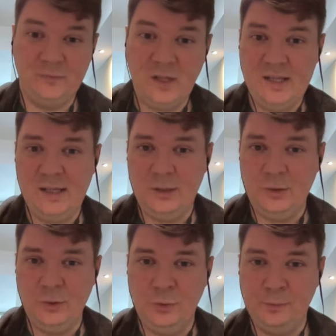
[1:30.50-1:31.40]
easy
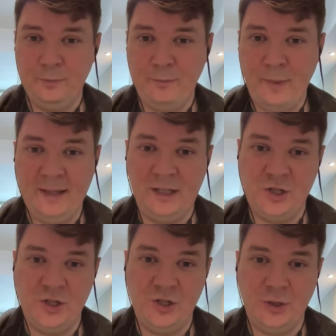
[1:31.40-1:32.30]
to
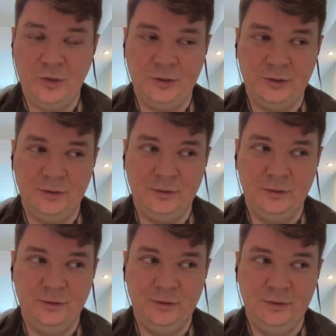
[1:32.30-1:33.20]
manage on
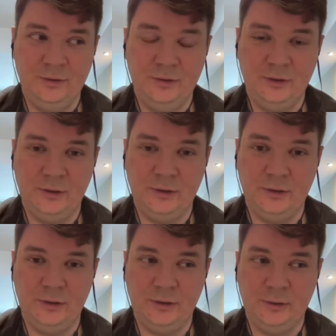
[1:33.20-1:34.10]
on
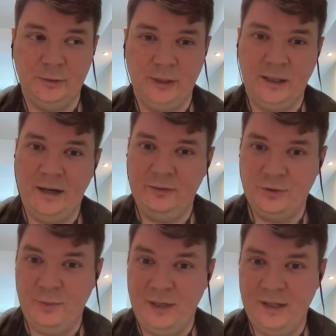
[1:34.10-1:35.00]
uh, well after
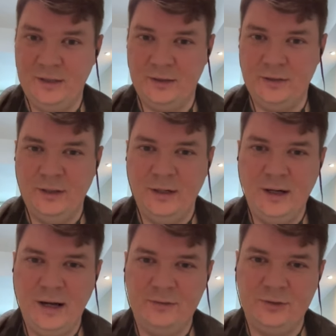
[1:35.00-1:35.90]
beginner
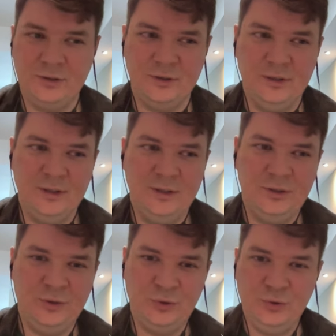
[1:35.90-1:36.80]
after
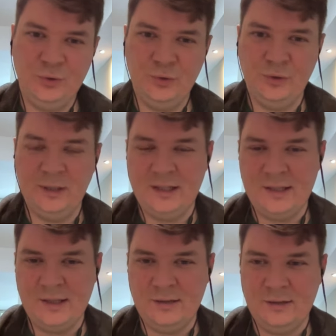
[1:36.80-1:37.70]
to-do
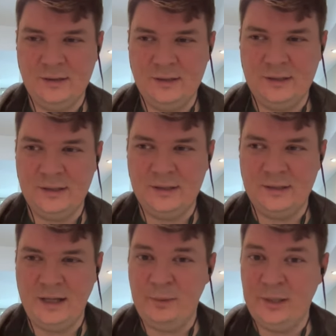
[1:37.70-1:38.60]
list uh,
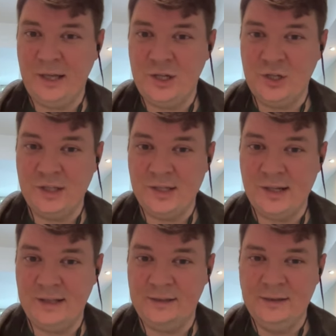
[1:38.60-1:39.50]
application is
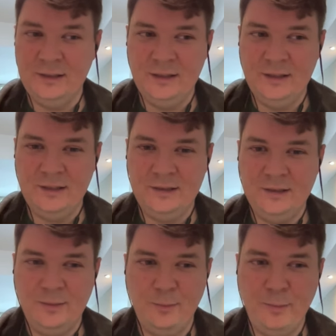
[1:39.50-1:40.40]
done
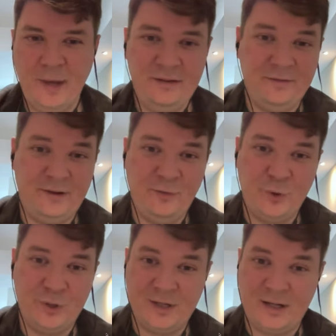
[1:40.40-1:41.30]
many
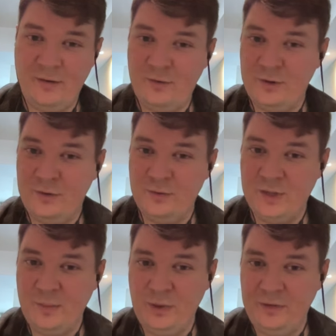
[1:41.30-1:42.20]
frameworks cover
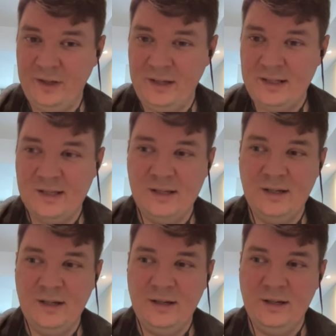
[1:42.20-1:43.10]
simple things
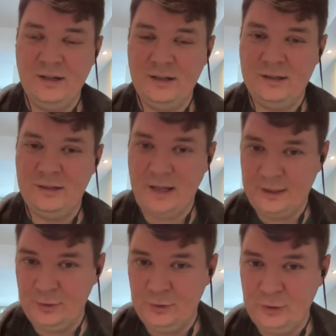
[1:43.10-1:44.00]
uh, like
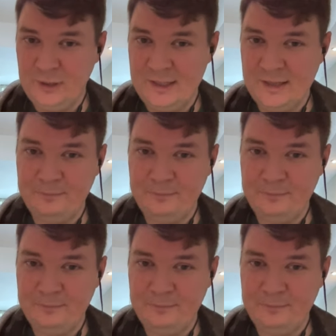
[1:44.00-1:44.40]
to-do list